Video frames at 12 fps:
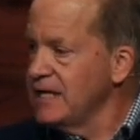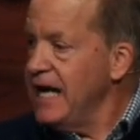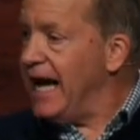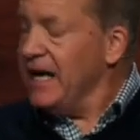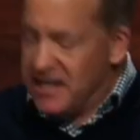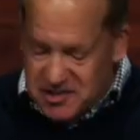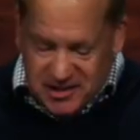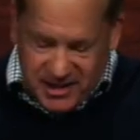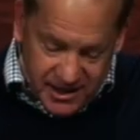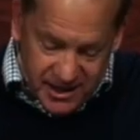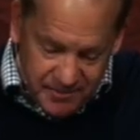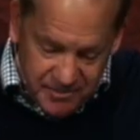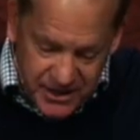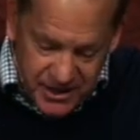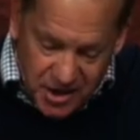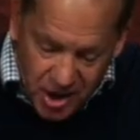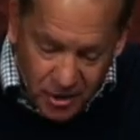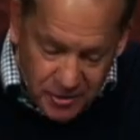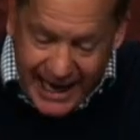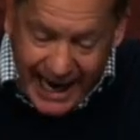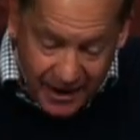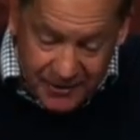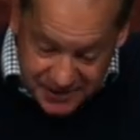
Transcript: And he's going to go down.